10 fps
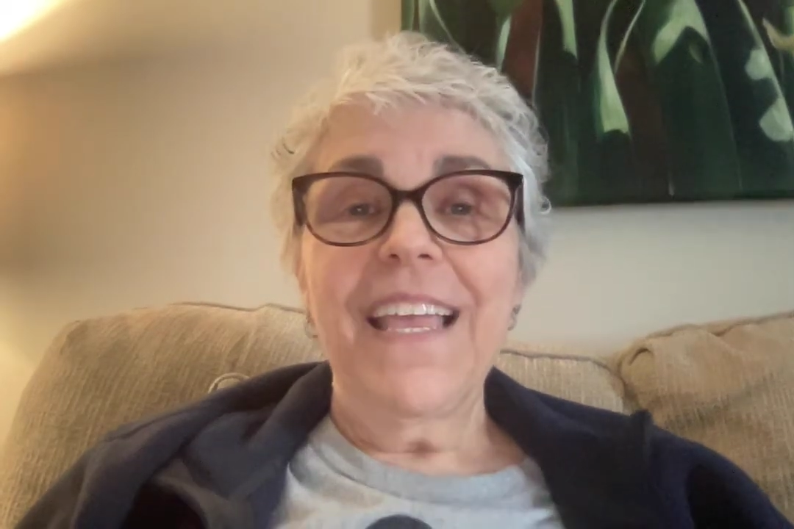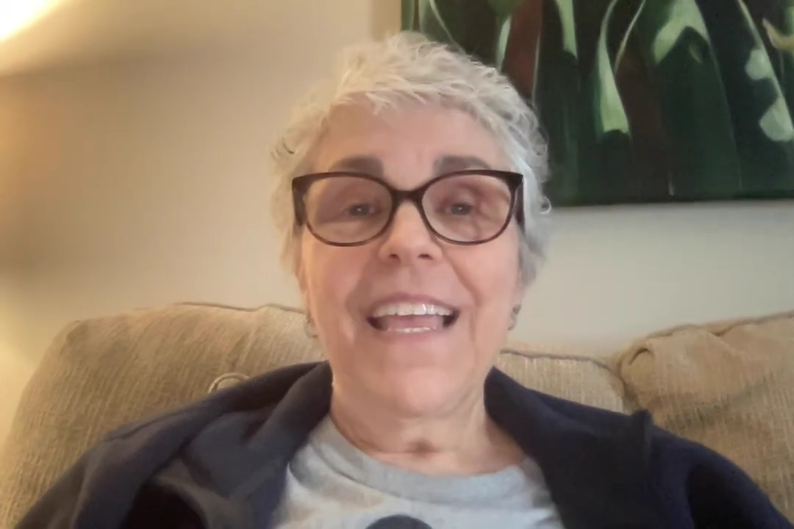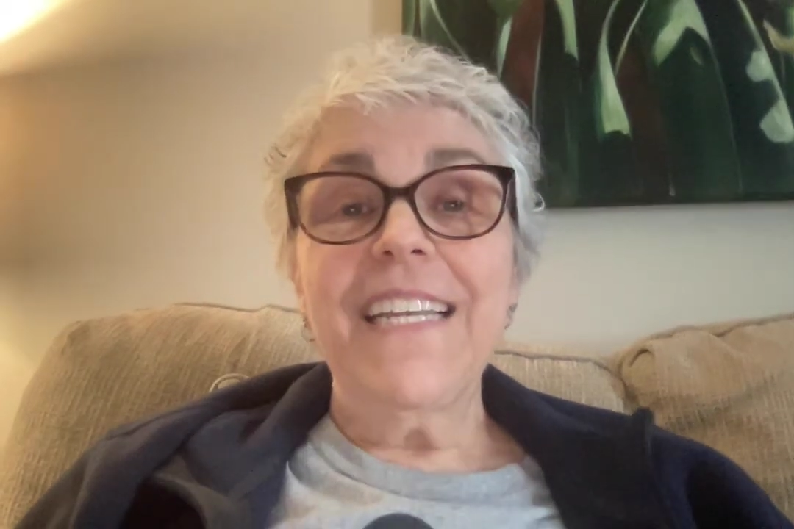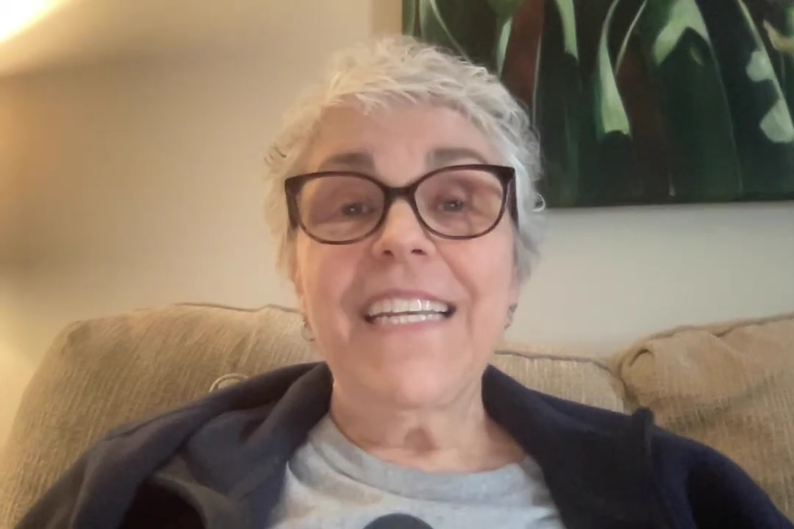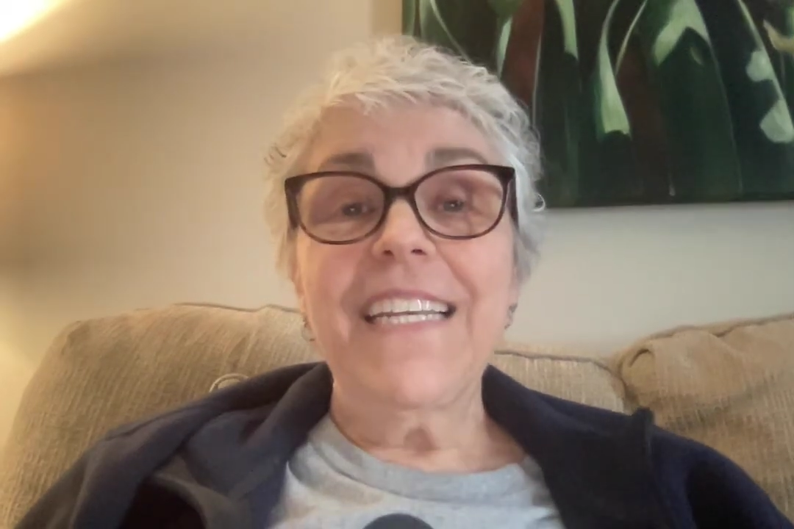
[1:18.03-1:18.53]

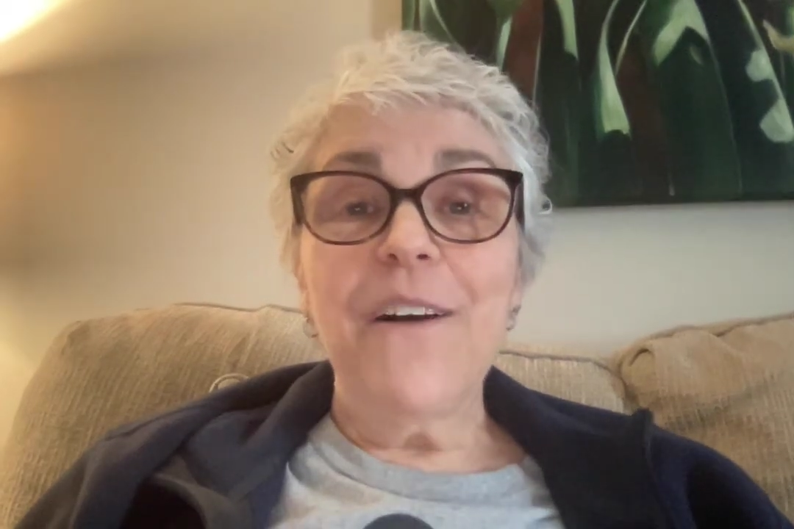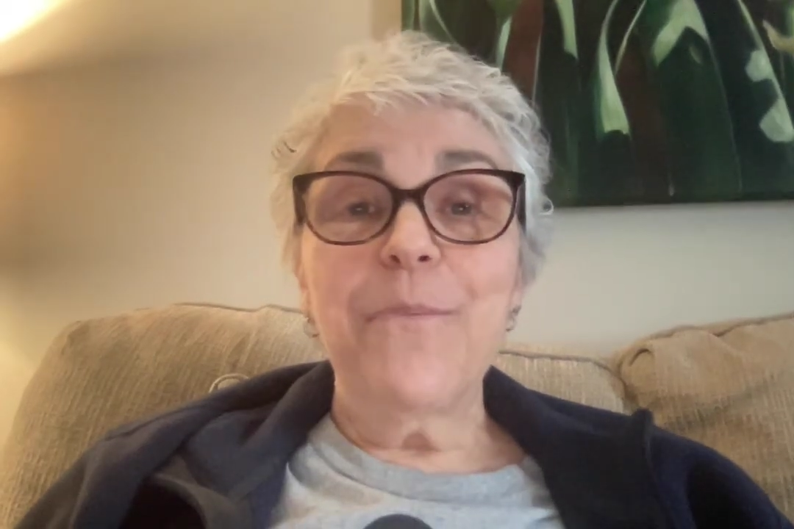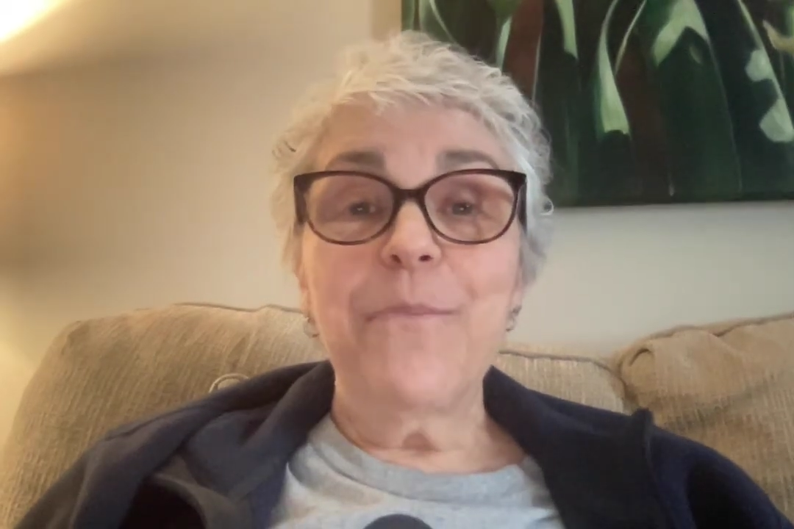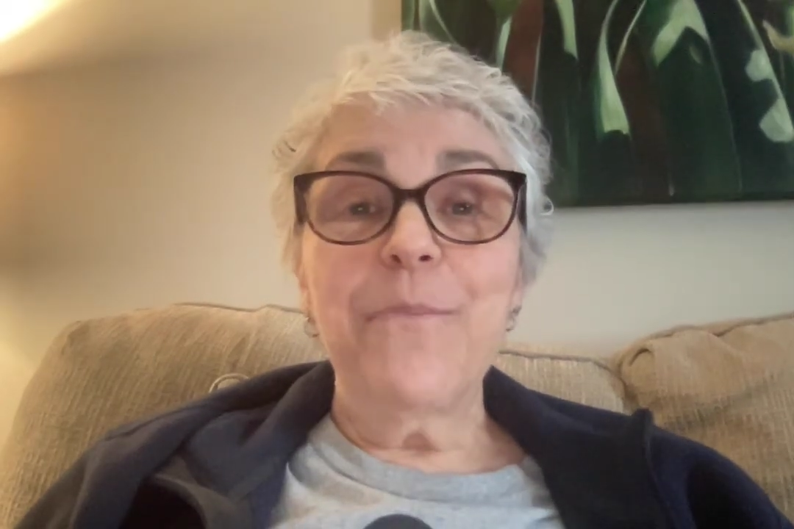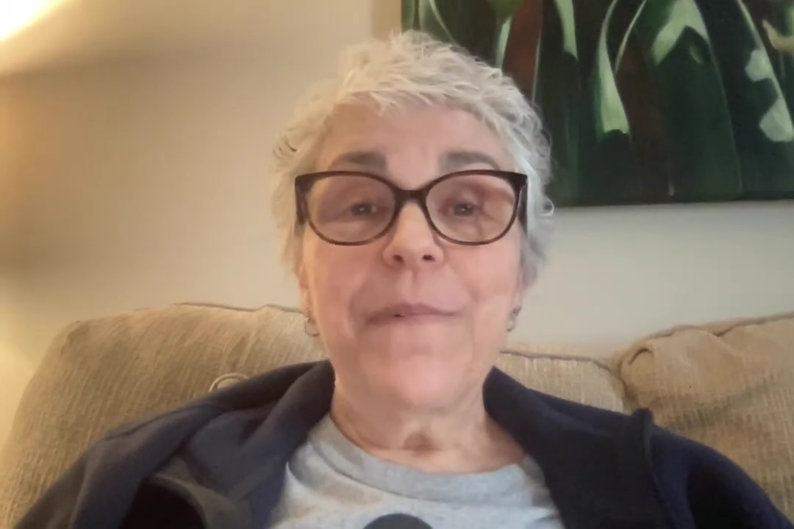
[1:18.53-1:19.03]
I
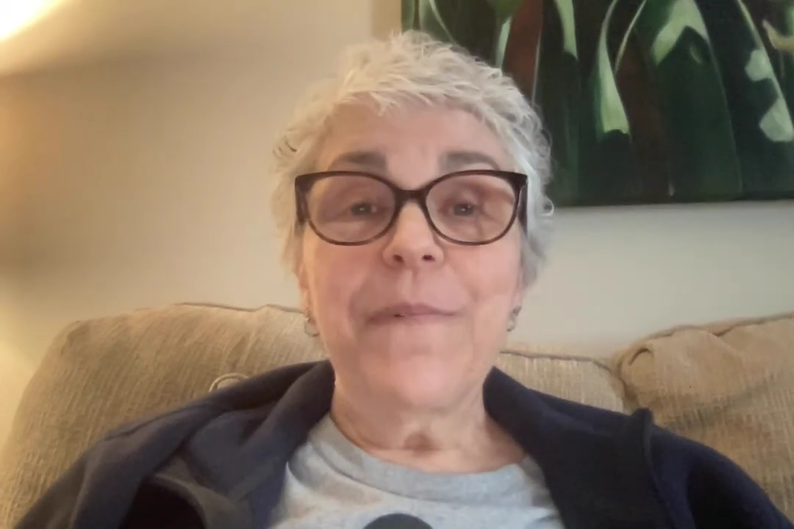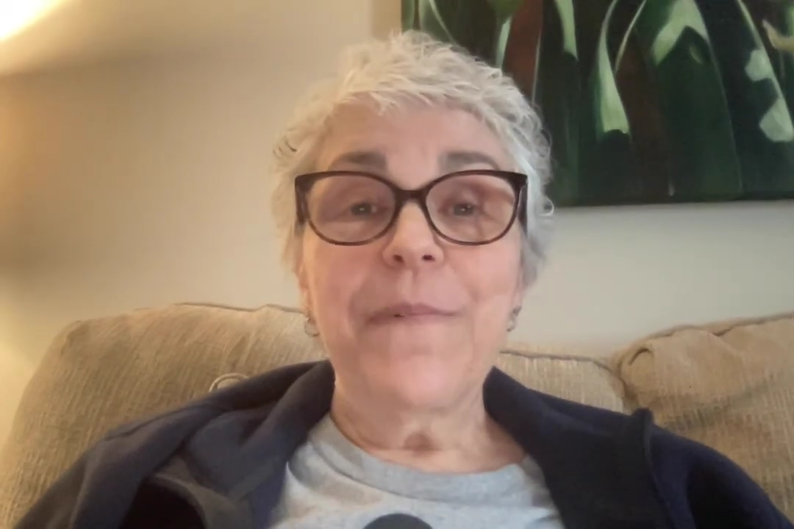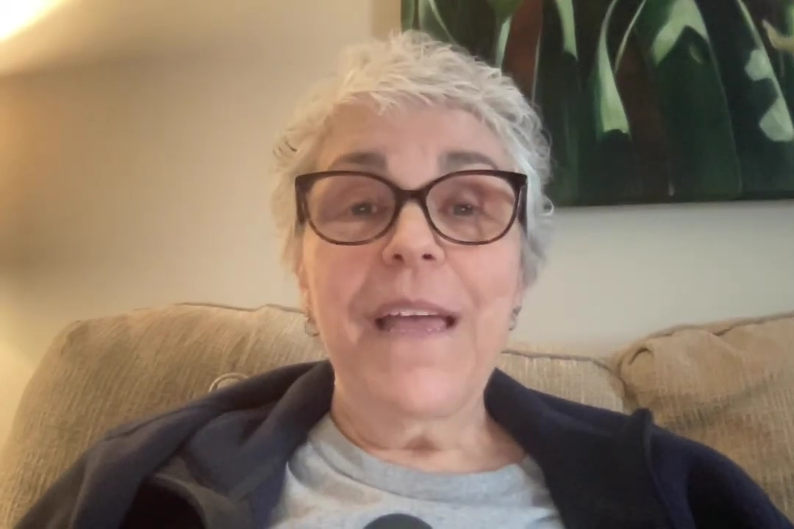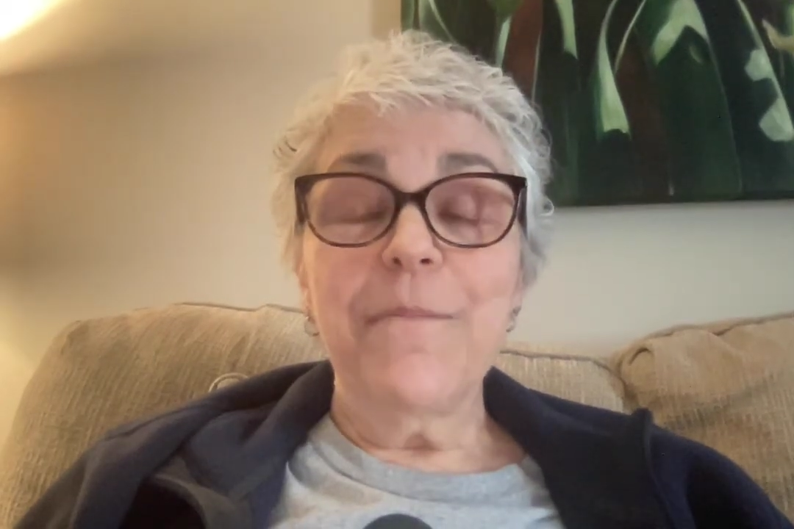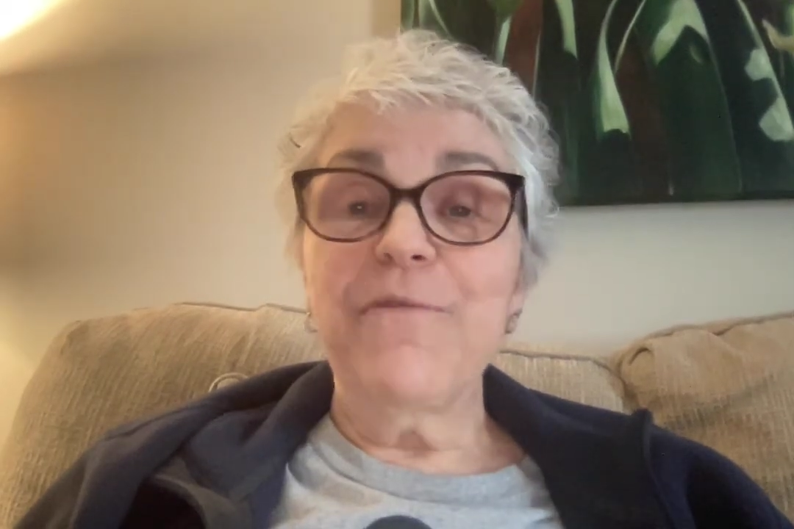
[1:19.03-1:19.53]
now am a